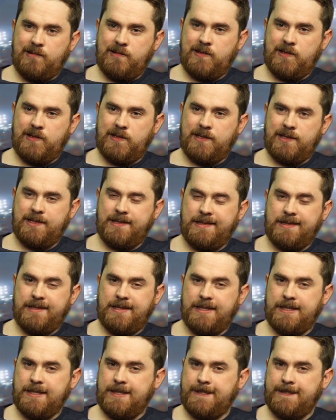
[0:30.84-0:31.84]

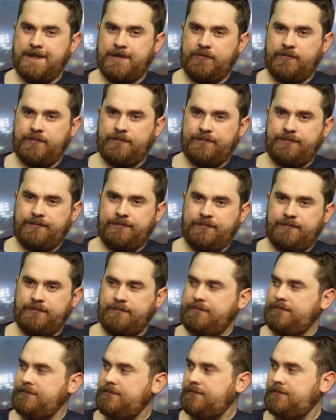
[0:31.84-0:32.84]

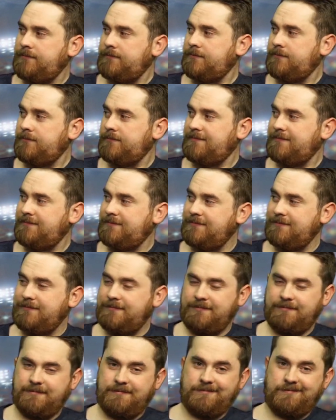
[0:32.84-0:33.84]

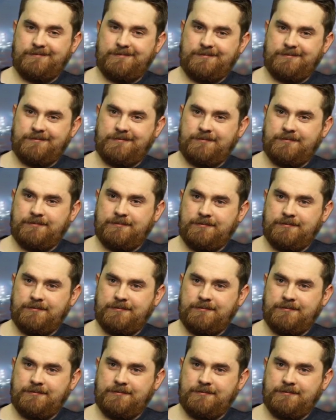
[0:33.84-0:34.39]
No words are spoken by the person on screen.